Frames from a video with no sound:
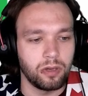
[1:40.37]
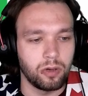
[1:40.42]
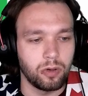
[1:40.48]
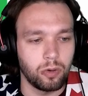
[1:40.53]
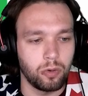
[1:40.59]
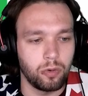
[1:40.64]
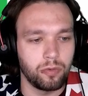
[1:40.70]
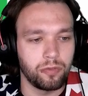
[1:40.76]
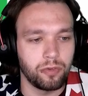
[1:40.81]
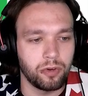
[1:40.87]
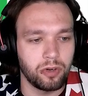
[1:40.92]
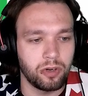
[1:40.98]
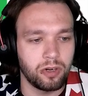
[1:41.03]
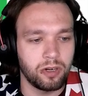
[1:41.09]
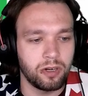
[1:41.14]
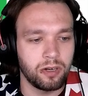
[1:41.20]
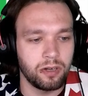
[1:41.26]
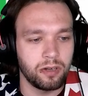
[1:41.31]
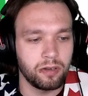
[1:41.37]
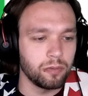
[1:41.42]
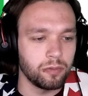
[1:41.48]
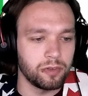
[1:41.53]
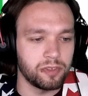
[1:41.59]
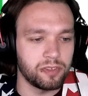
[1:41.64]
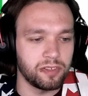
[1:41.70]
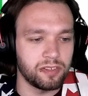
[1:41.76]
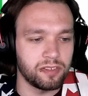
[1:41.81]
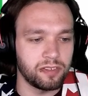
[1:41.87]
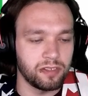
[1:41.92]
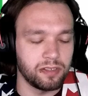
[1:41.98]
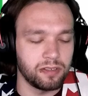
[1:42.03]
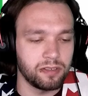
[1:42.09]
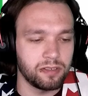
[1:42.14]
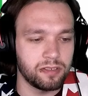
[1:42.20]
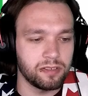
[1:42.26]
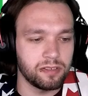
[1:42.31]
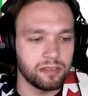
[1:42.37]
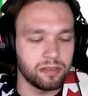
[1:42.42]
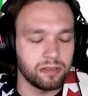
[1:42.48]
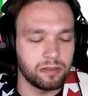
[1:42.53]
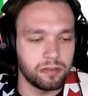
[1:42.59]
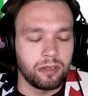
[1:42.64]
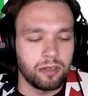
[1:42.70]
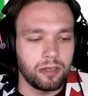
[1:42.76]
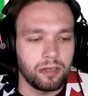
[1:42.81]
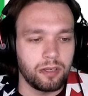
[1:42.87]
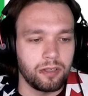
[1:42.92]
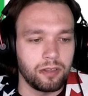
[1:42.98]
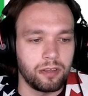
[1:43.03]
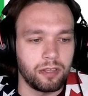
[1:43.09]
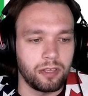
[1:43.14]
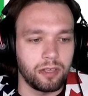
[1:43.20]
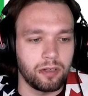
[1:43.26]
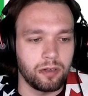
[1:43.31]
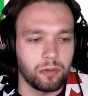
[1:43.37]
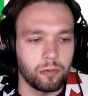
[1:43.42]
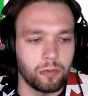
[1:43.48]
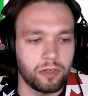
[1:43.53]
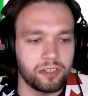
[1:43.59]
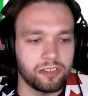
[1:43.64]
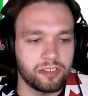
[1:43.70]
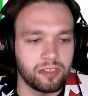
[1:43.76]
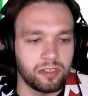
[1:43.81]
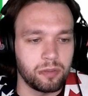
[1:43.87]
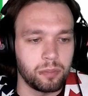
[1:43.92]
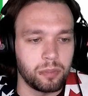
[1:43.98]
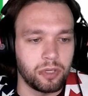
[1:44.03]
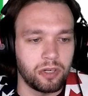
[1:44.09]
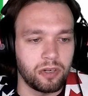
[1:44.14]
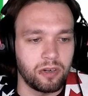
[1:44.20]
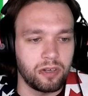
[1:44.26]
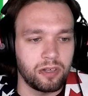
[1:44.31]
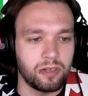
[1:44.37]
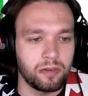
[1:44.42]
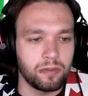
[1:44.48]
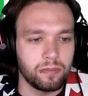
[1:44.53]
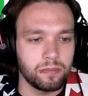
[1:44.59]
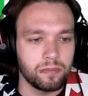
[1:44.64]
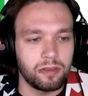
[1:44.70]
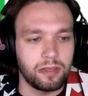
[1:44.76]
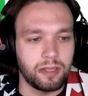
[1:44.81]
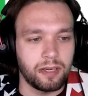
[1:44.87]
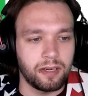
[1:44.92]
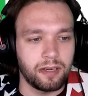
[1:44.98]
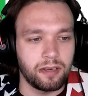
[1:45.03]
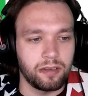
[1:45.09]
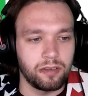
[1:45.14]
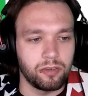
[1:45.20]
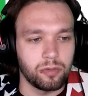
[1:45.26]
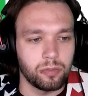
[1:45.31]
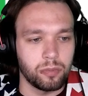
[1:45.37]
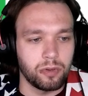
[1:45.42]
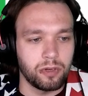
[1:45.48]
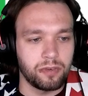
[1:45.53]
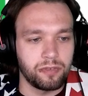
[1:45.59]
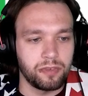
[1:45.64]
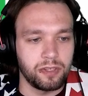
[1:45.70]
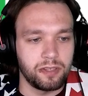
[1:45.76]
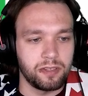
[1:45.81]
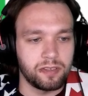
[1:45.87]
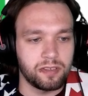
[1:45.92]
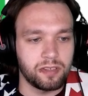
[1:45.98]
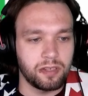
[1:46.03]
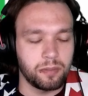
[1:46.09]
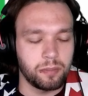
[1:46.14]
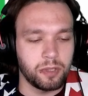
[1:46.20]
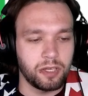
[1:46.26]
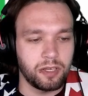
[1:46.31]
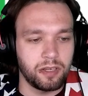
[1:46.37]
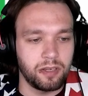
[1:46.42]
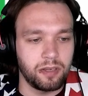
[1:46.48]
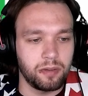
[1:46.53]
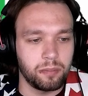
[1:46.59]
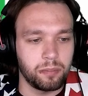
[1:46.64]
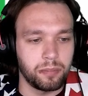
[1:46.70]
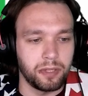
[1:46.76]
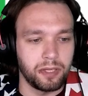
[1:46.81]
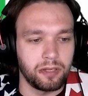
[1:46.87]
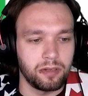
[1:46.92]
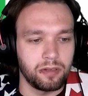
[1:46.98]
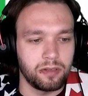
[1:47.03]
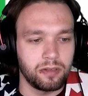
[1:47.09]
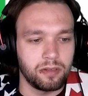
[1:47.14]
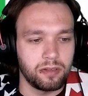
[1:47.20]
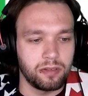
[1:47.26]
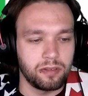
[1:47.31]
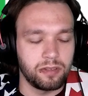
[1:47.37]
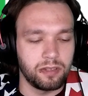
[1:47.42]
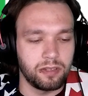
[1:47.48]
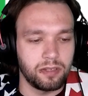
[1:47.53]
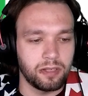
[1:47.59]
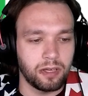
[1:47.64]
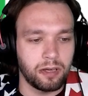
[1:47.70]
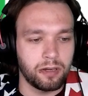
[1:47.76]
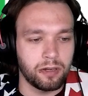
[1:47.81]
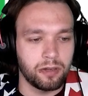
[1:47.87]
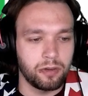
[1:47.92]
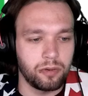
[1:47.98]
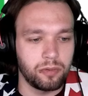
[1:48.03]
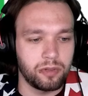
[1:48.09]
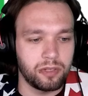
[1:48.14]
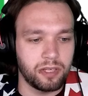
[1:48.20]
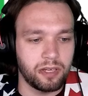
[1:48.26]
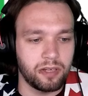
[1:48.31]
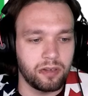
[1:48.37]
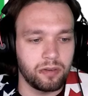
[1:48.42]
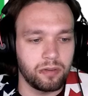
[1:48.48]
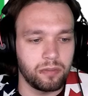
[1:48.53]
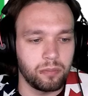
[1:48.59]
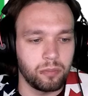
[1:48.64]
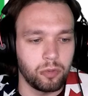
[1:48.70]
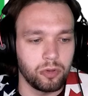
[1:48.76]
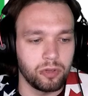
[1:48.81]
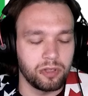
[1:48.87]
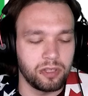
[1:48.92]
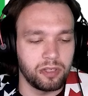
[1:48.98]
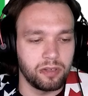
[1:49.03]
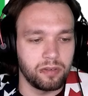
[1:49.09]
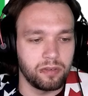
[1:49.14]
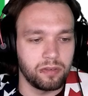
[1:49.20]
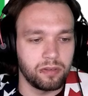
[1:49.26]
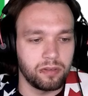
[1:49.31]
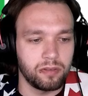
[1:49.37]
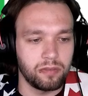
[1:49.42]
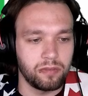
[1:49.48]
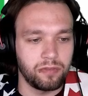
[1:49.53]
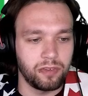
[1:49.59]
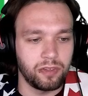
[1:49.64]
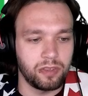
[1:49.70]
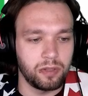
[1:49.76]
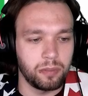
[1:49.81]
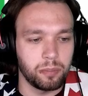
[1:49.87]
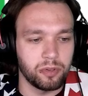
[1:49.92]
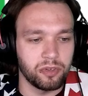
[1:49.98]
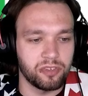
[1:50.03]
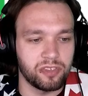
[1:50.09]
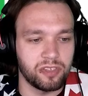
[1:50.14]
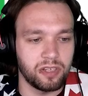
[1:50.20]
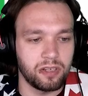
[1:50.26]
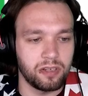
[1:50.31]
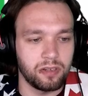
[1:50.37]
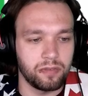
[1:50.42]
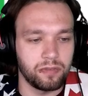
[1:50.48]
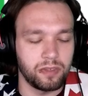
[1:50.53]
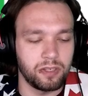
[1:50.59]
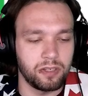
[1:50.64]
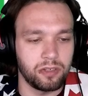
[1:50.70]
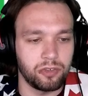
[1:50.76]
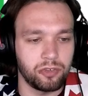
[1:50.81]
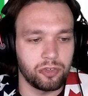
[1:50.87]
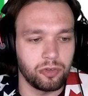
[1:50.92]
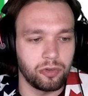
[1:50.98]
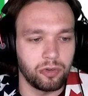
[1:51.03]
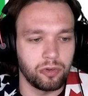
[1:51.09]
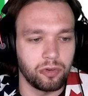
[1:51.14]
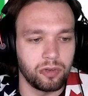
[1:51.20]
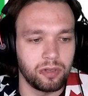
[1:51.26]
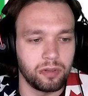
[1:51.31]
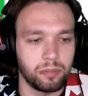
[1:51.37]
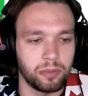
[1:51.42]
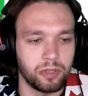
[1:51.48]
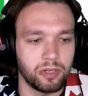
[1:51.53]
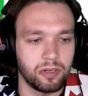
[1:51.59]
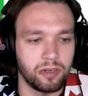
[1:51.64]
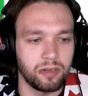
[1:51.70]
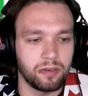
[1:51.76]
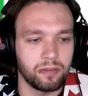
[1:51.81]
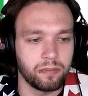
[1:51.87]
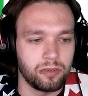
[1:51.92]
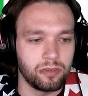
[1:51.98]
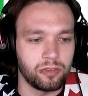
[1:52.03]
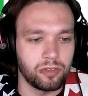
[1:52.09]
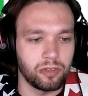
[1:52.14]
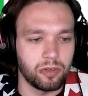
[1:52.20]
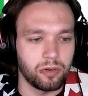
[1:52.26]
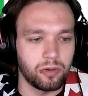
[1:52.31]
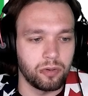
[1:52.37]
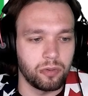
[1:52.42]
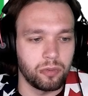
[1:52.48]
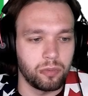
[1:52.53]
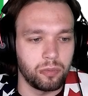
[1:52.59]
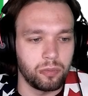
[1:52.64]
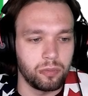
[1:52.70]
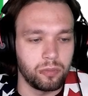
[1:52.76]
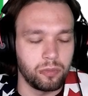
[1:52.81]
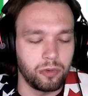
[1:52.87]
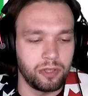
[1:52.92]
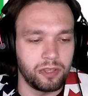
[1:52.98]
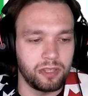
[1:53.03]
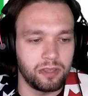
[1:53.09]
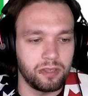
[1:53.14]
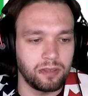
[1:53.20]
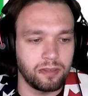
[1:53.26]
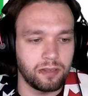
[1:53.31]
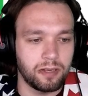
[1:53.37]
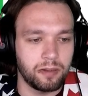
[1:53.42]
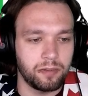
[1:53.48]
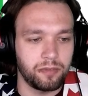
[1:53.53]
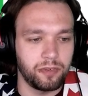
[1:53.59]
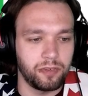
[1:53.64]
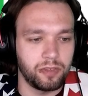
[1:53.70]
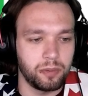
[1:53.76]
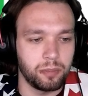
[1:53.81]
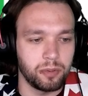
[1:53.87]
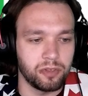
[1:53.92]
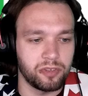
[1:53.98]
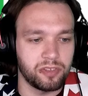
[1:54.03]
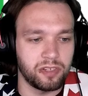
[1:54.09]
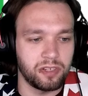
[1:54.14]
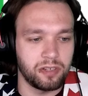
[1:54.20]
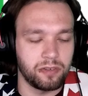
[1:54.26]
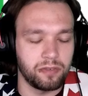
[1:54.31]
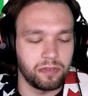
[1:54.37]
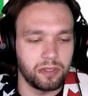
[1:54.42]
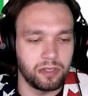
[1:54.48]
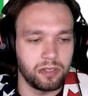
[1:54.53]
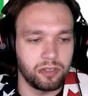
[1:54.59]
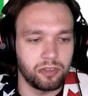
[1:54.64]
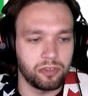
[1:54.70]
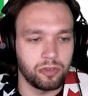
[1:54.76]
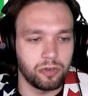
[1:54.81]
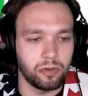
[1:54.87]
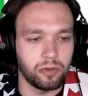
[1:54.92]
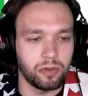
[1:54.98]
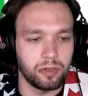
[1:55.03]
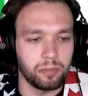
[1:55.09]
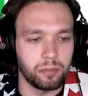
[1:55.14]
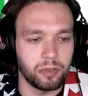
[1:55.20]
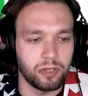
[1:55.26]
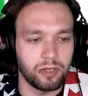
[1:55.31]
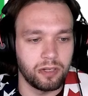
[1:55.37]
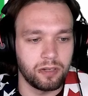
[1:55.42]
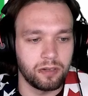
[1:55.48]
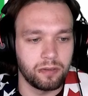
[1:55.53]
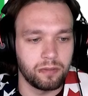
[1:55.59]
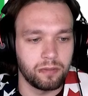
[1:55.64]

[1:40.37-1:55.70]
over resistance, then a resting bar that is roughly the same height but did not go down more than 50% of the initial green bar. So within the top 50% of the initial green bar